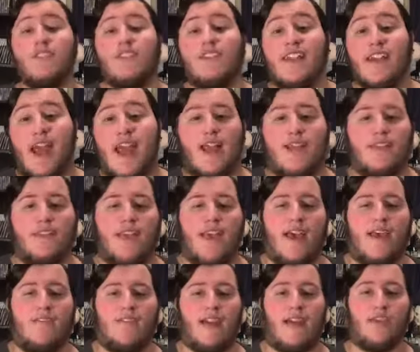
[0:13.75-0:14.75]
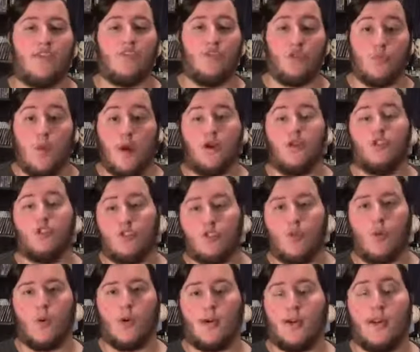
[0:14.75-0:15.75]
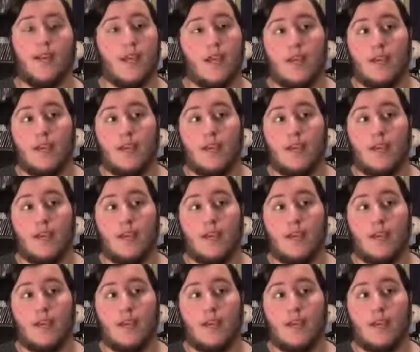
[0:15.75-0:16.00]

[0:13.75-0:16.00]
to the Head to have a smart story,